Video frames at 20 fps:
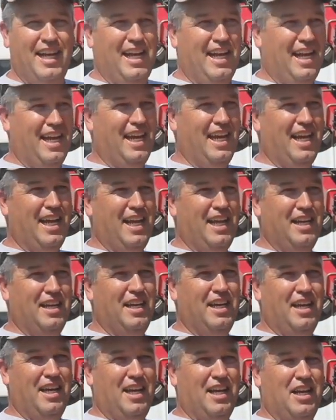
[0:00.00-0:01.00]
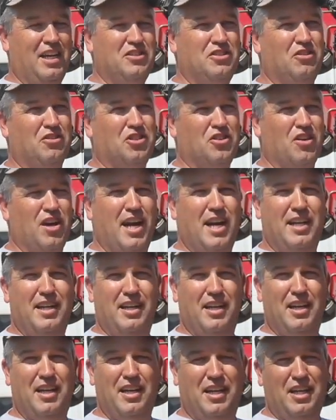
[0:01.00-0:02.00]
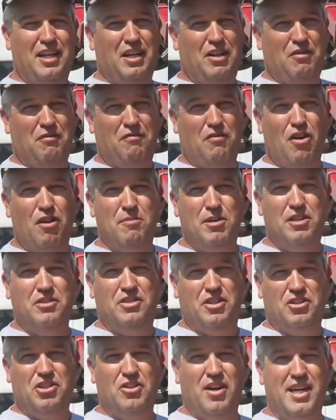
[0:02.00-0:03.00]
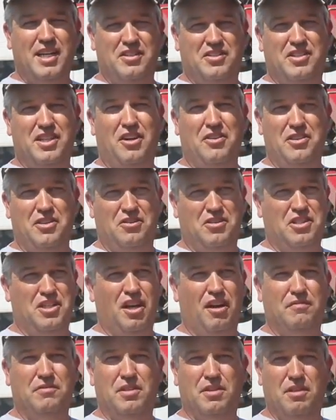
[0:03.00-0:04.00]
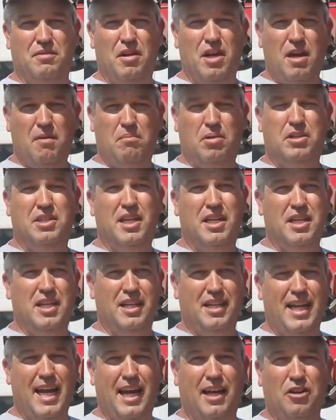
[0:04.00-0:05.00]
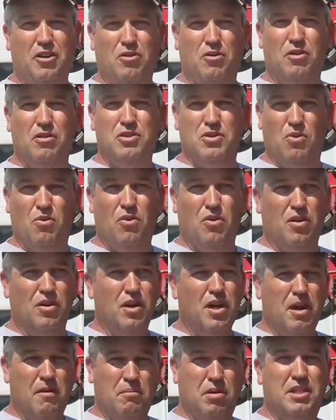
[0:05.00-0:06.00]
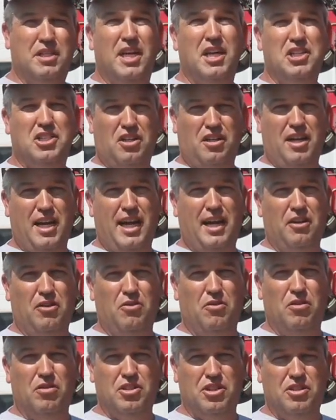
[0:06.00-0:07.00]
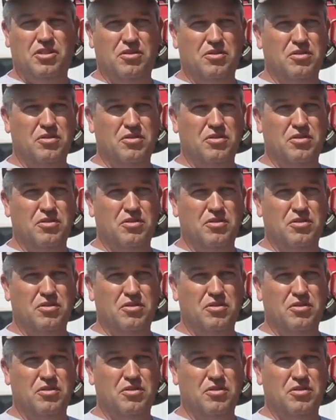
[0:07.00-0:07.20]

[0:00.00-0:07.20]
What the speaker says: And as you're trying to sell yourself to landlords or potential landlords